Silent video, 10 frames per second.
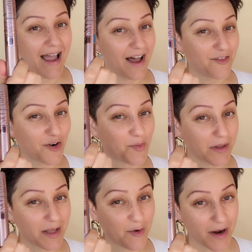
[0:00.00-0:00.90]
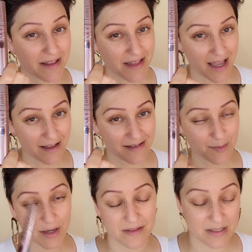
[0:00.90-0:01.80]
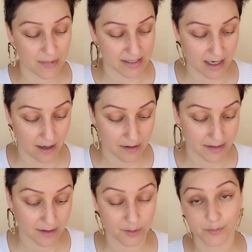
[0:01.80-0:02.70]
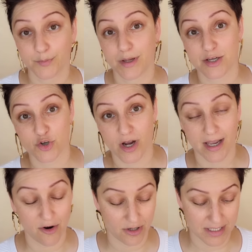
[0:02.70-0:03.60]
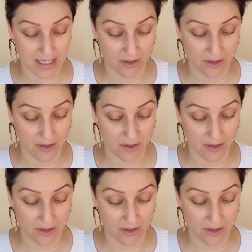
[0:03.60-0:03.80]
I have heard really great things about this mascara, so we could try it on